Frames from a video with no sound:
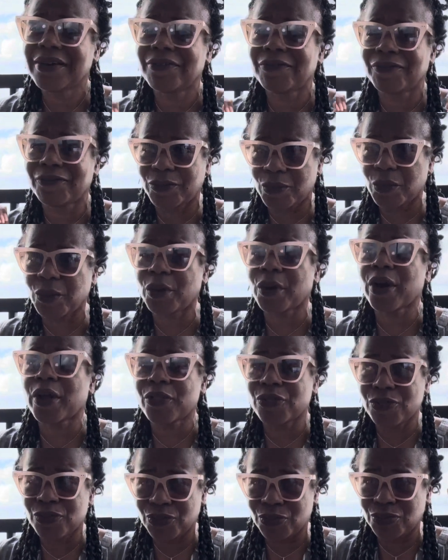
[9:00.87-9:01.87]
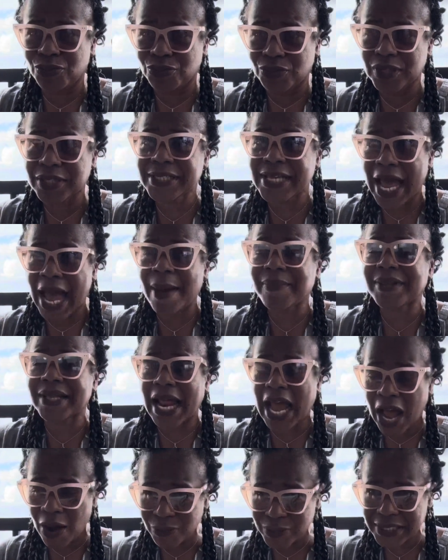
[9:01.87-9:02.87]
for the time that
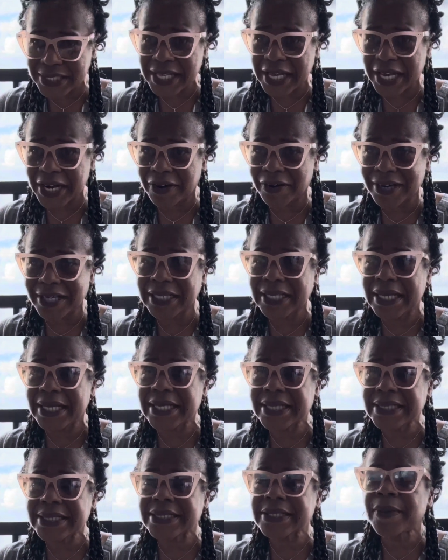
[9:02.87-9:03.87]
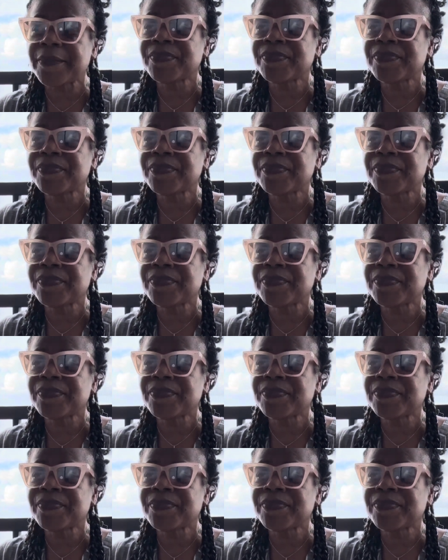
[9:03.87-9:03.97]
I was there at least,